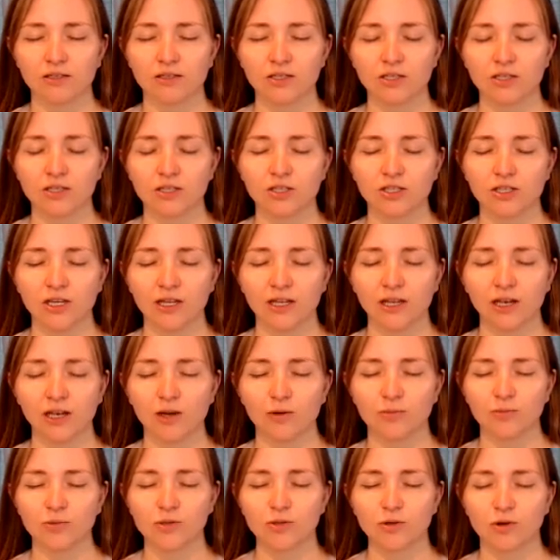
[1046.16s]
just gently
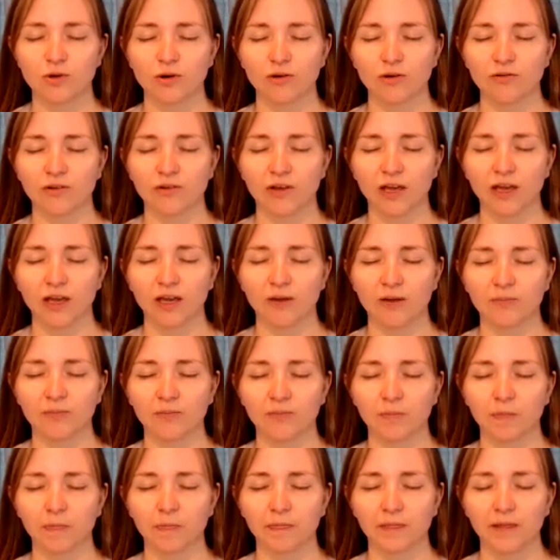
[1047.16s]

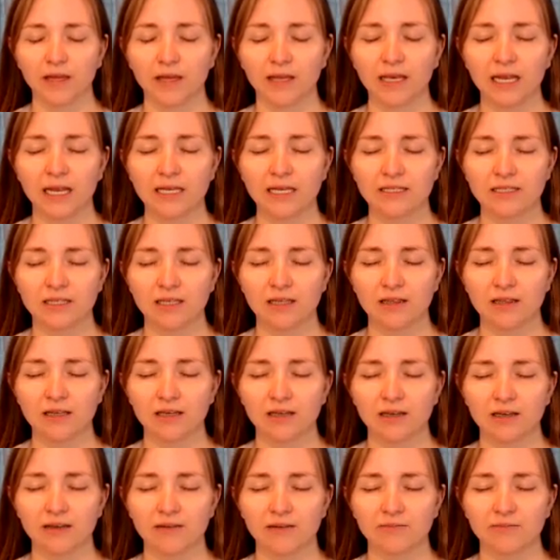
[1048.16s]
observing and letting
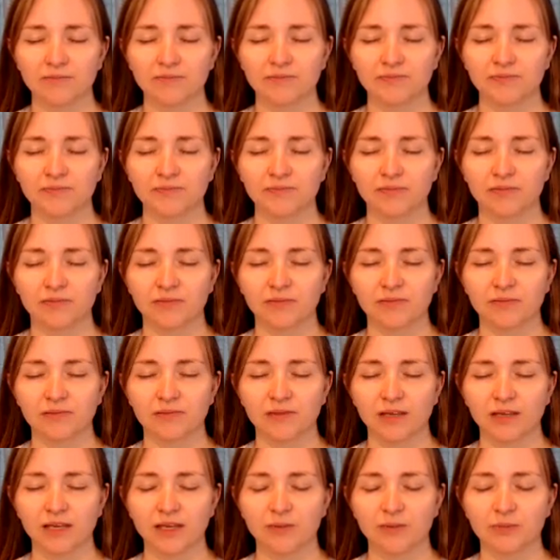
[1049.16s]
the
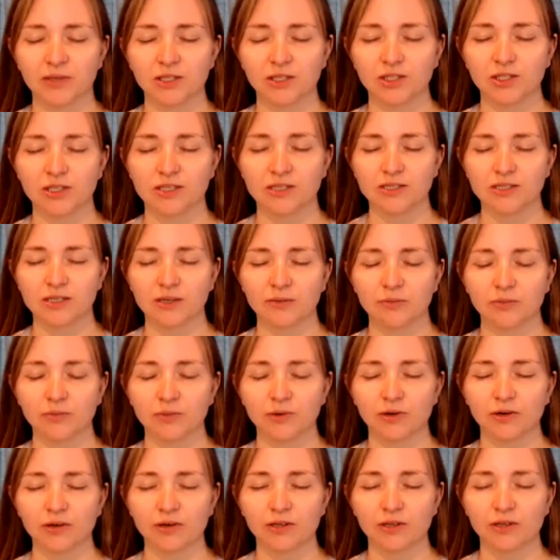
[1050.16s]
images
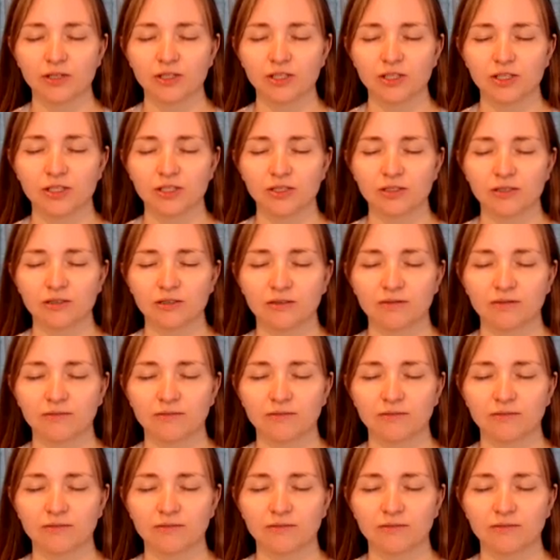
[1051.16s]
emerge